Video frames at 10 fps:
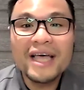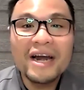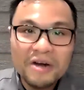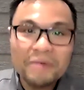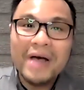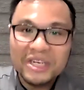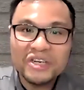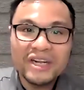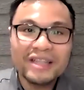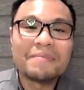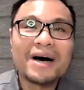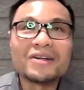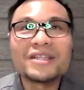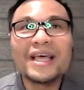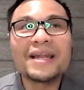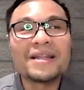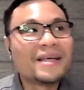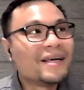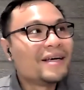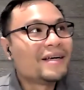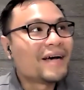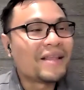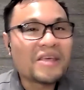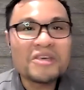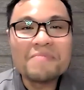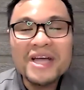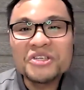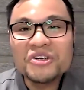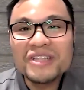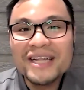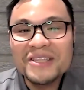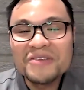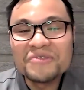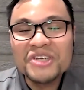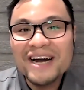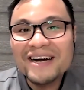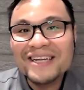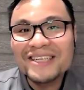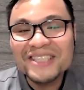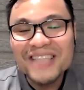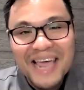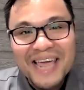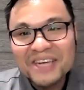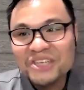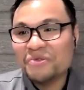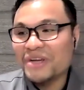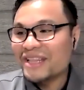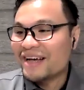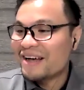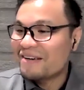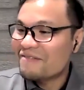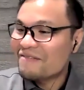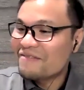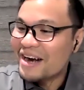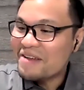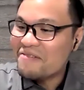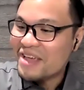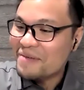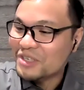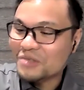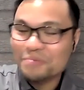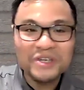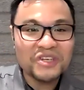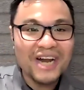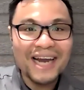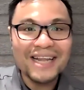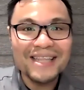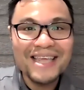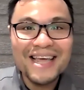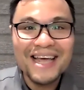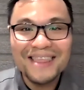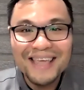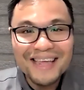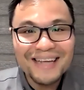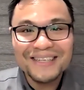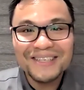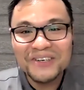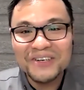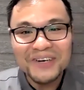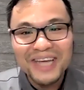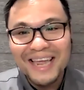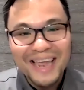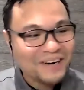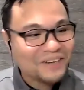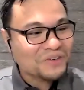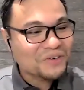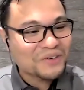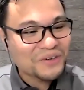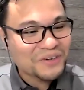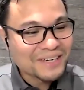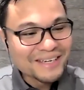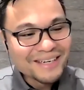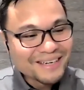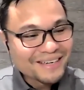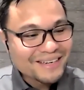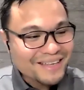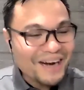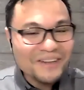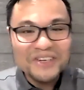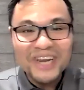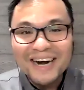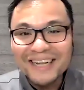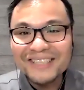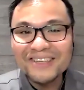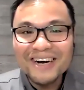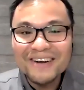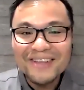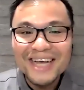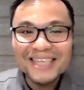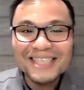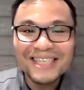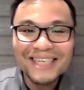Are you passionate about? And I think you mentioned that you've shared the stage with a very famous personality, I think. So care to share that story with us?